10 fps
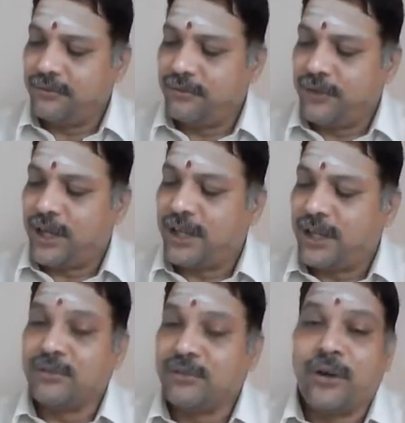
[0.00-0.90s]
we
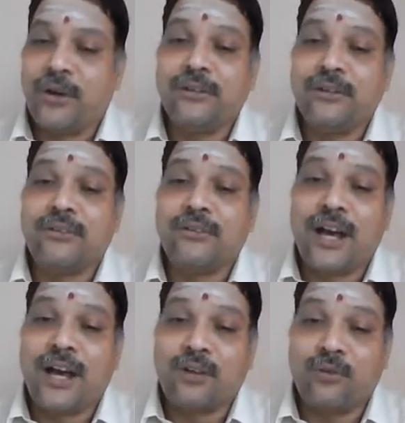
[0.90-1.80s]

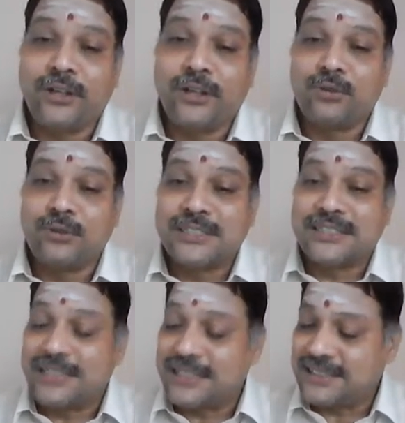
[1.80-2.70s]
are going to
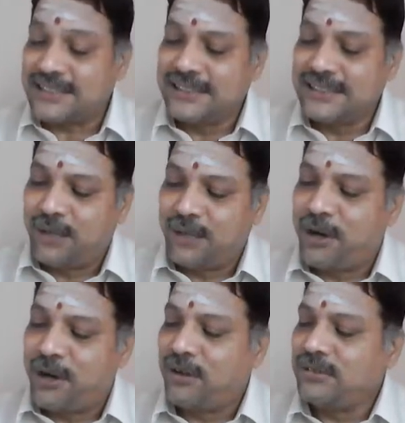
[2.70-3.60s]
discuss
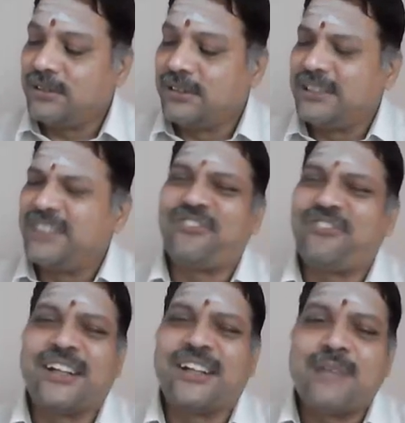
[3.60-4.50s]
about
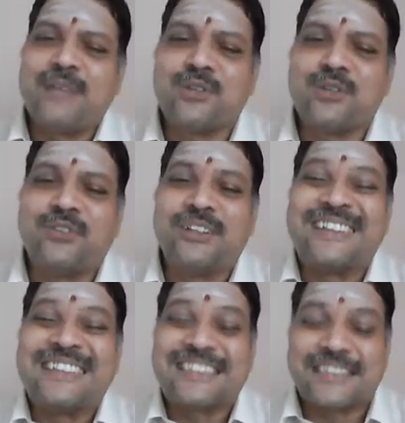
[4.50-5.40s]
different types of
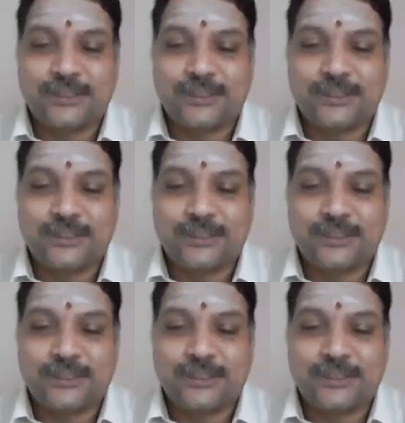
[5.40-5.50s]
risk.